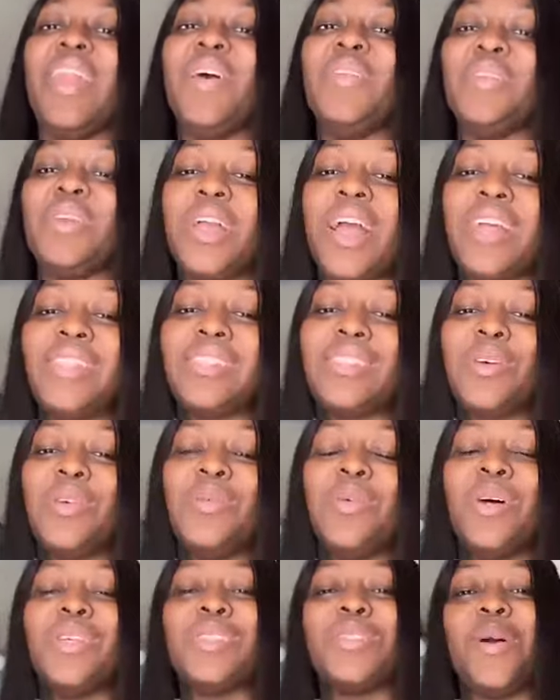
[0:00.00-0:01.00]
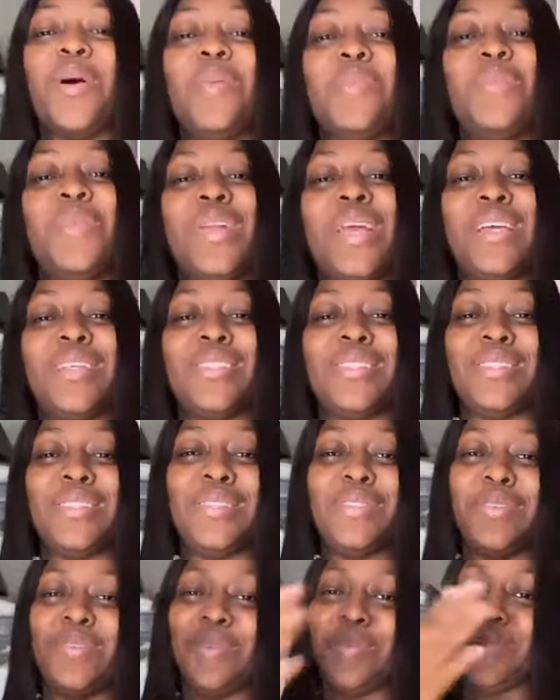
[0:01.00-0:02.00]
I love you guys so much. God
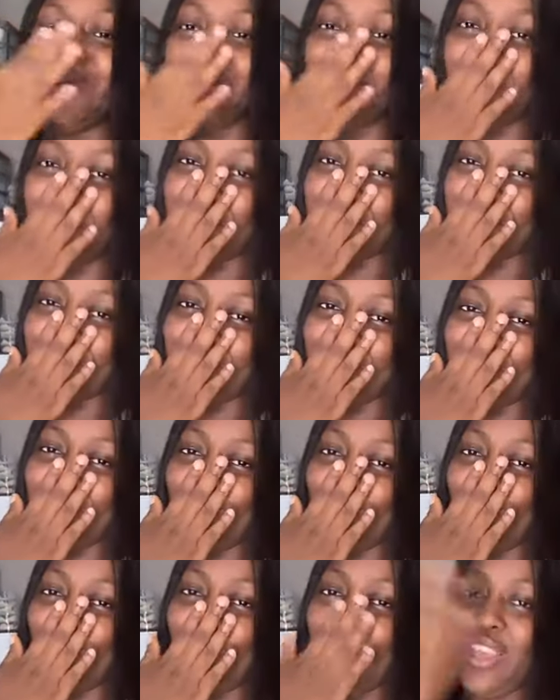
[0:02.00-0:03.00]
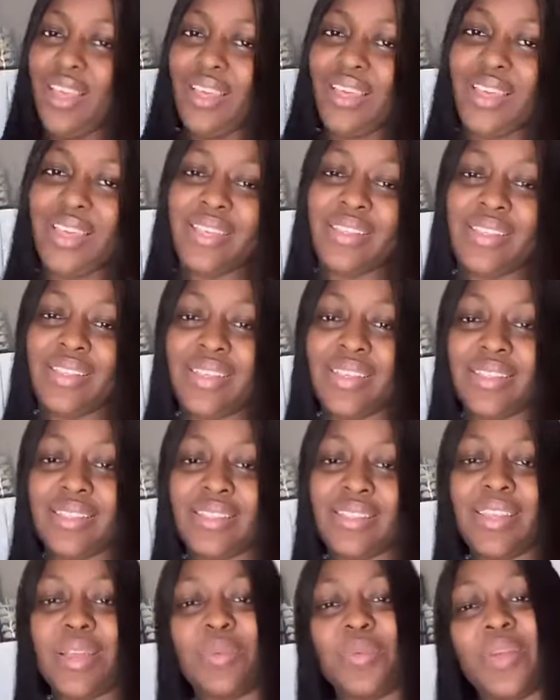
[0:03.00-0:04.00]
bless you.
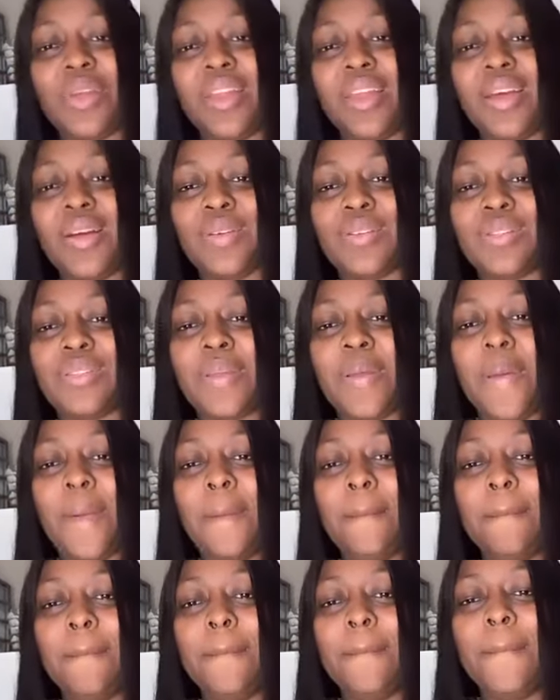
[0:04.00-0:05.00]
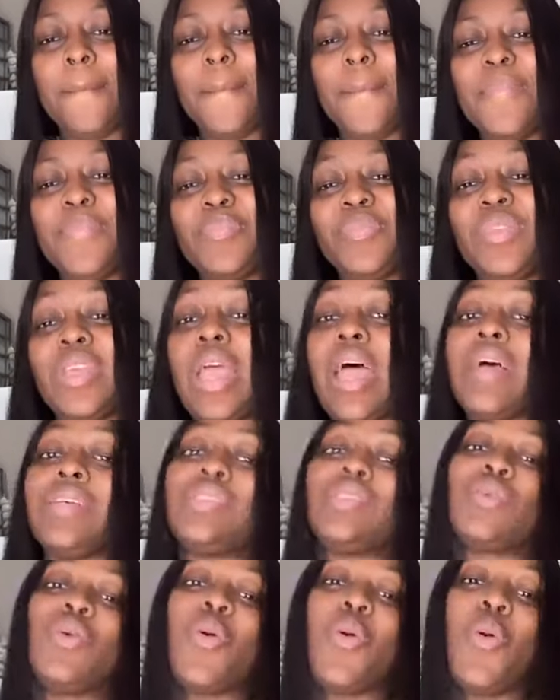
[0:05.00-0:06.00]
Kisses. I'm going out. Yes, yeah,